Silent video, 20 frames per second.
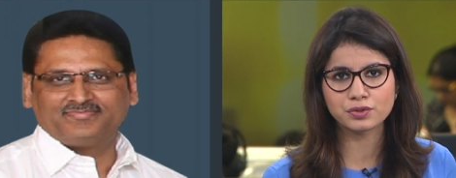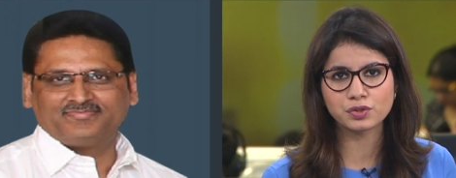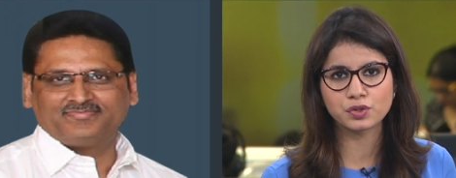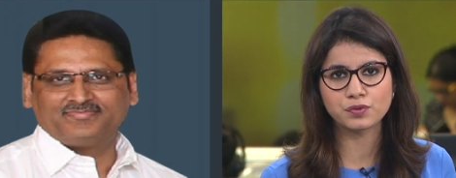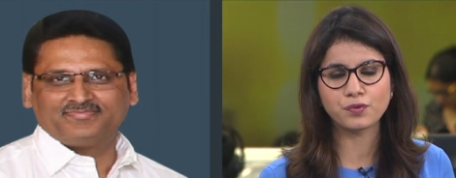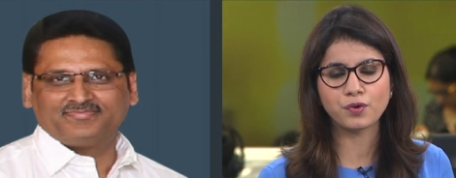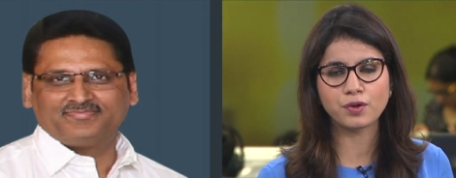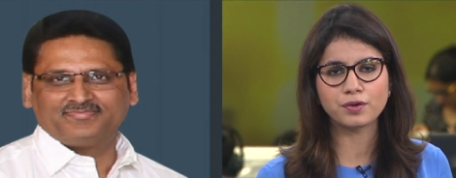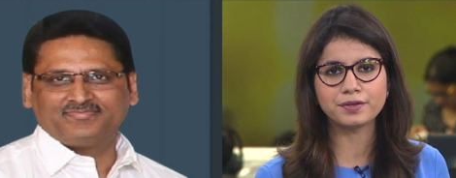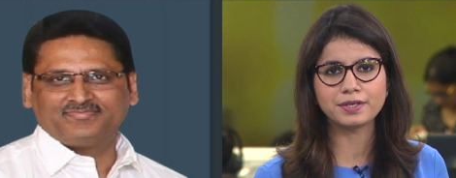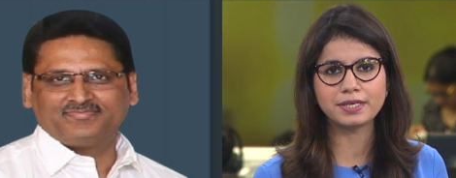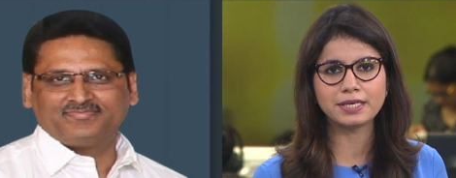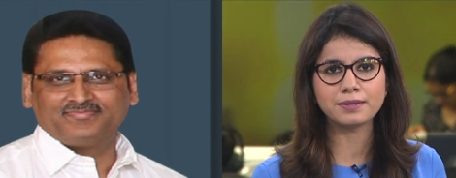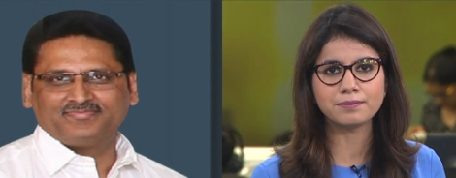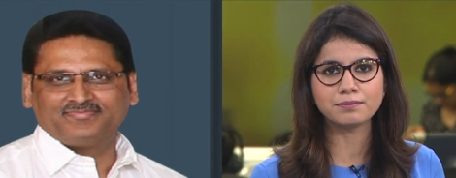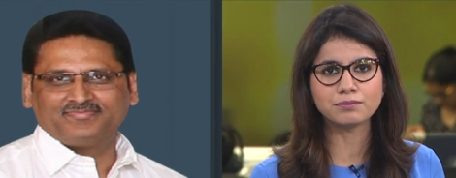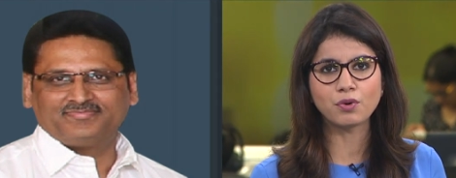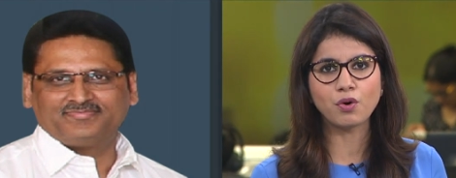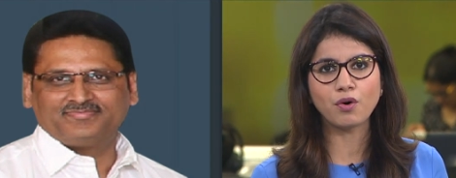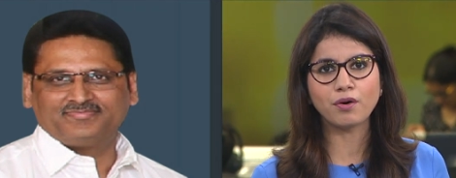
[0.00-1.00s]
Speaker 1: You've already
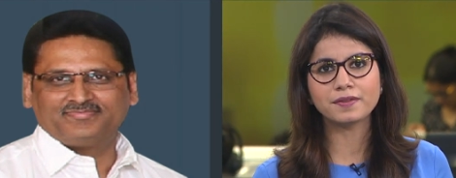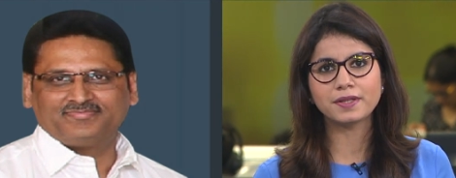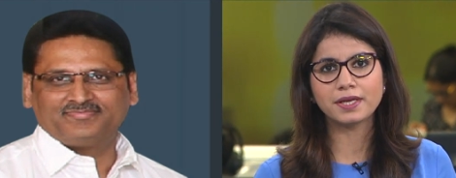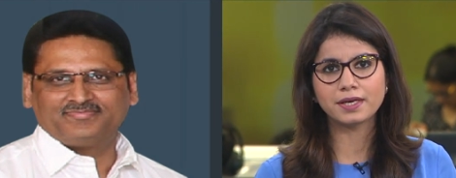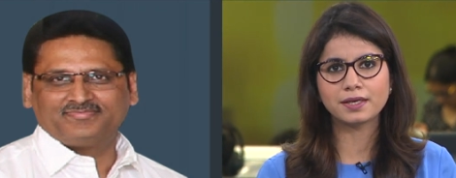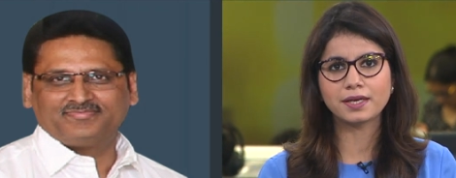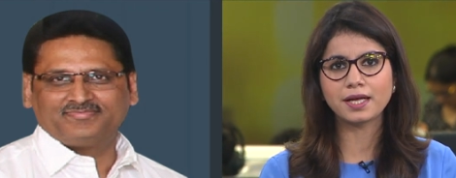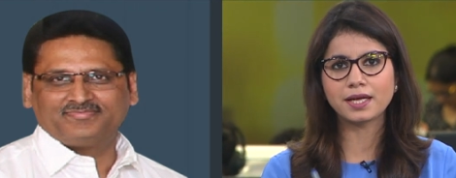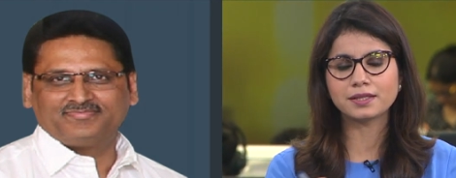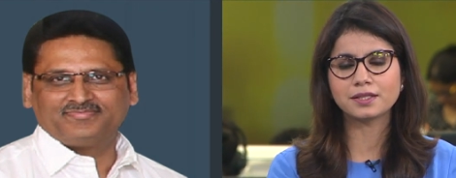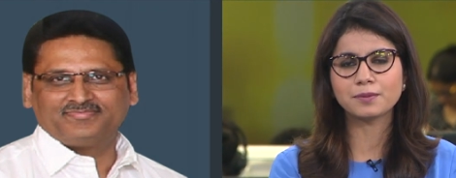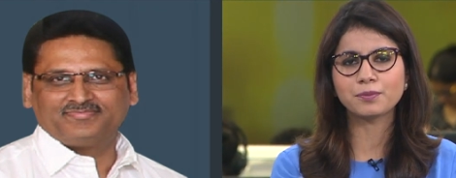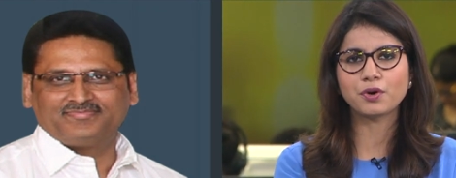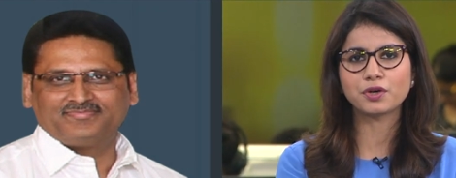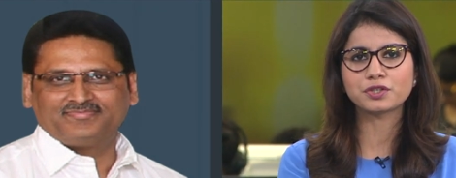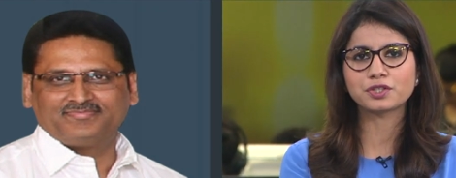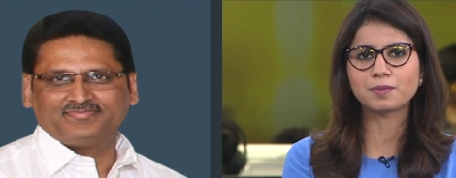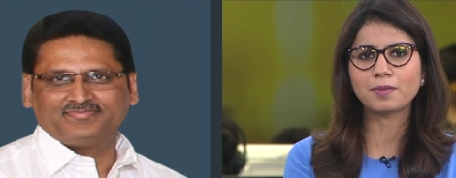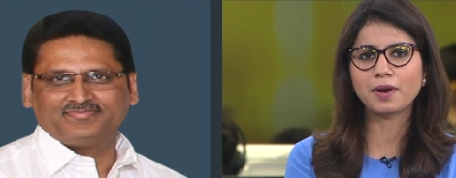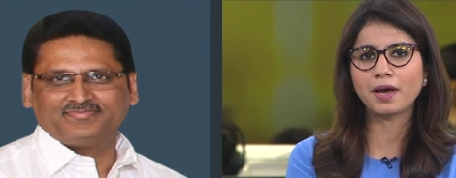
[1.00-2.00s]
more than done the
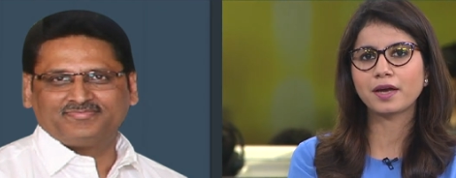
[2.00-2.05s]
bottom